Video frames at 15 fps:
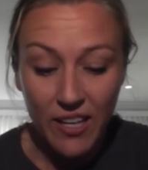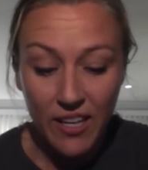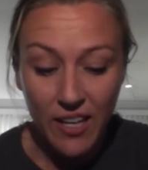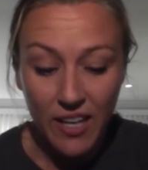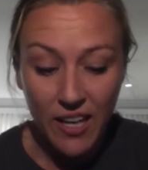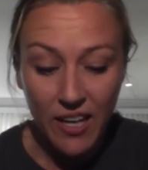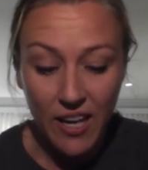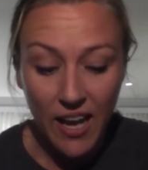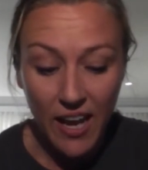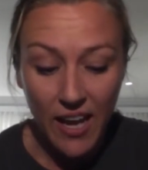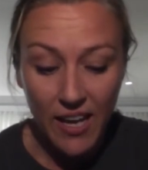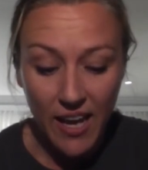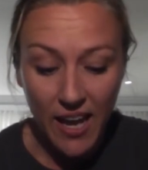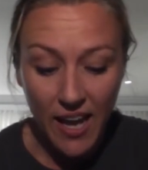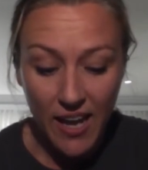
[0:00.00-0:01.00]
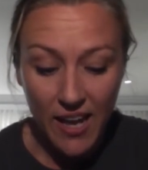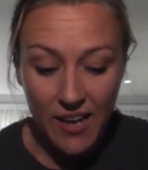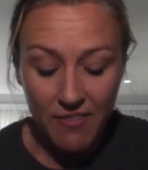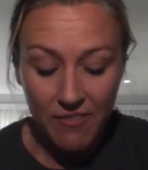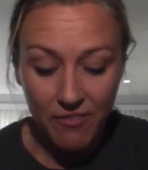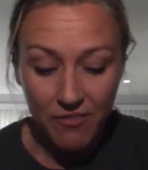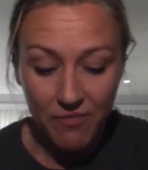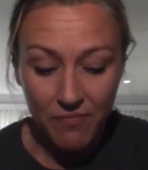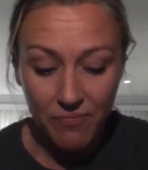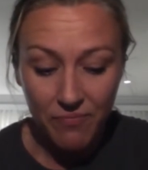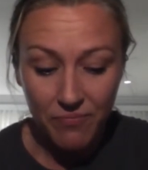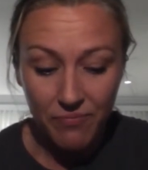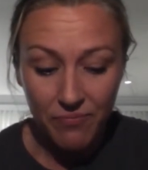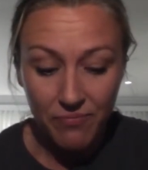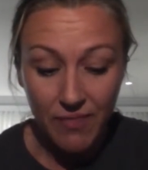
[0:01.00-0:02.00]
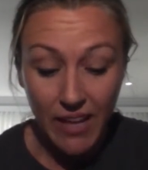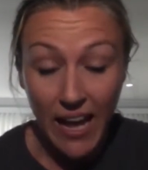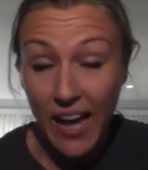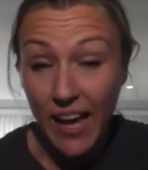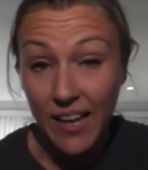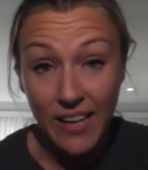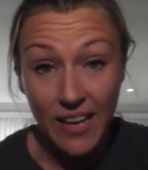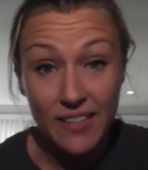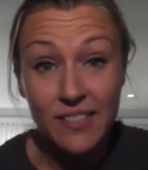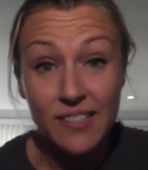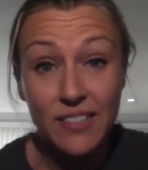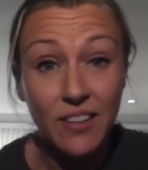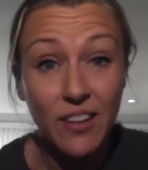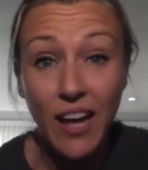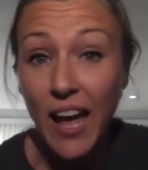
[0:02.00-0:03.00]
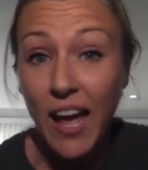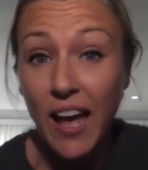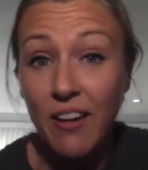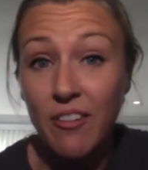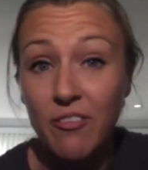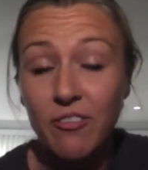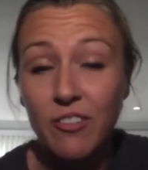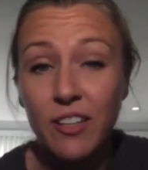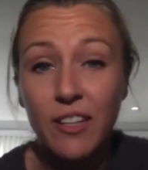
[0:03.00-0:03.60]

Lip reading: And I have had and still have